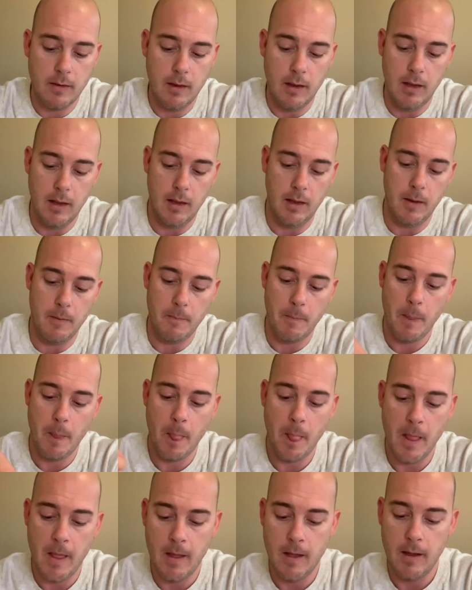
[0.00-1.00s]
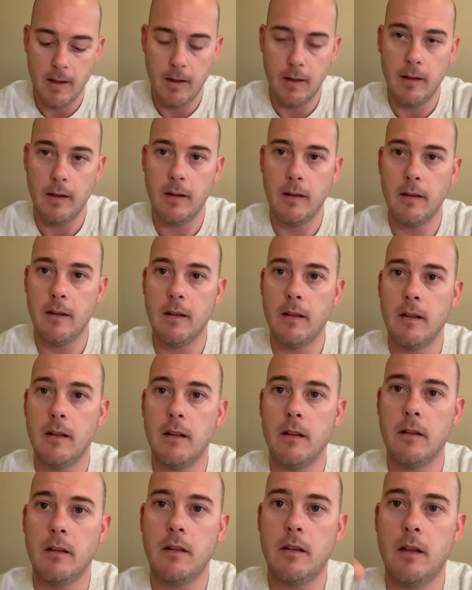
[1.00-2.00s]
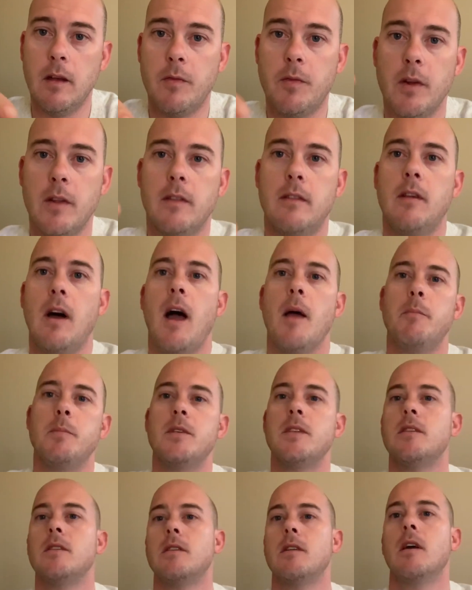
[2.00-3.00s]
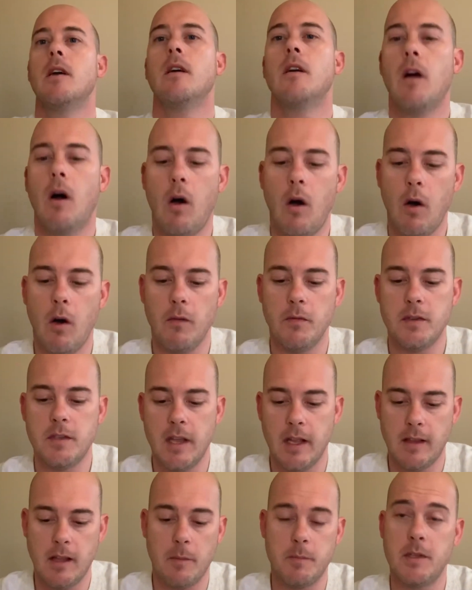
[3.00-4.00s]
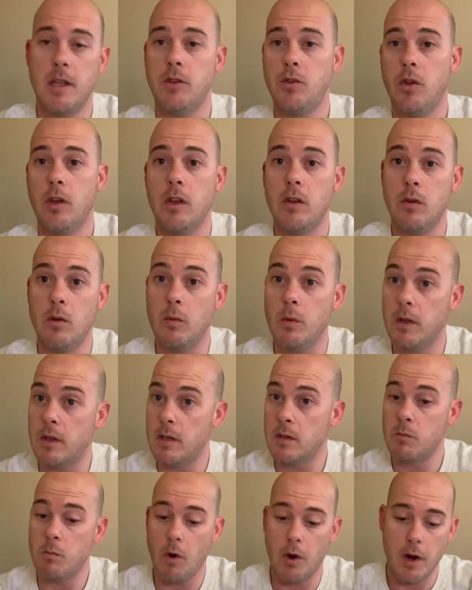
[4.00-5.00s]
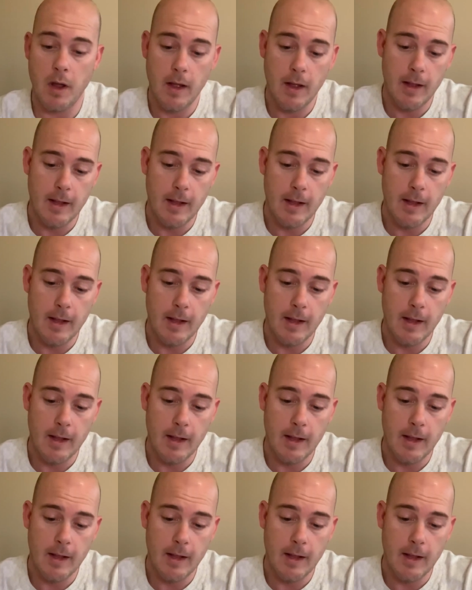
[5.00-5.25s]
the different types of setups that you can do with this mod,